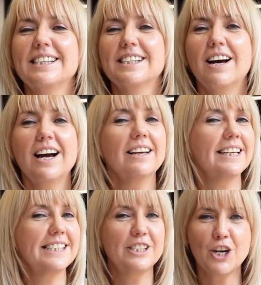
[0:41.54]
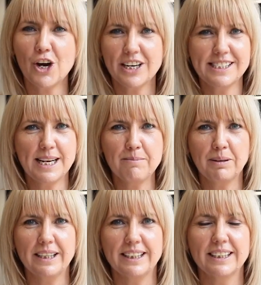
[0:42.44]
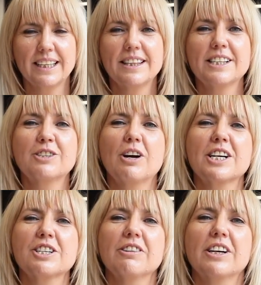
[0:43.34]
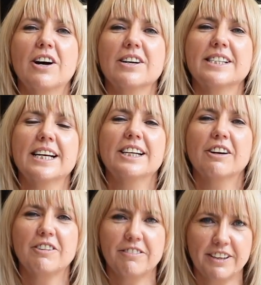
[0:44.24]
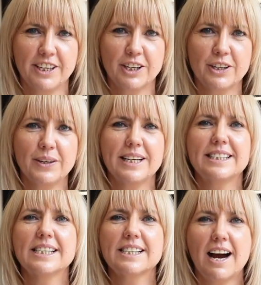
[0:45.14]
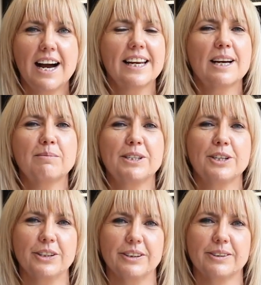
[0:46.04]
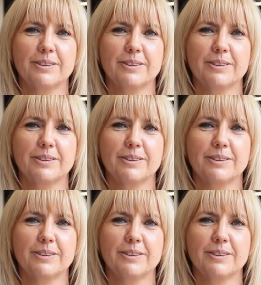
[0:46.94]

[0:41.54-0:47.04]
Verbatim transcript: A style is not a template. The structure and content of your video is entirely up to you.